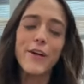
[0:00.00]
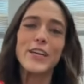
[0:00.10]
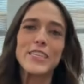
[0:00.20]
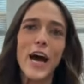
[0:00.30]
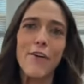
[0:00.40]

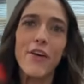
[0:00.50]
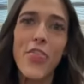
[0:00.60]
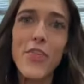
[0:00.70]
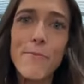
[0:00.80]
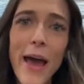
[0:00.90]
First off,
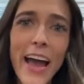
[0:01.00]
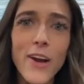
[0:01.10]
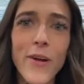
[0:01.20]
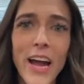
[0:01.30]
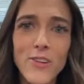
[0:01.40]
the
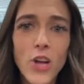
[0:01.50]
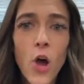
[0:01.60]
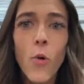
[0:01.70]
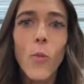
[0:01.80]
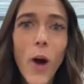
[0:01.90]
background.
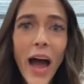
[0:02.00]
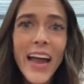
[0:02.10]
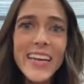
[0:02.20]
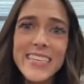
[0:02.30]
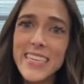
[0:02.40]
Why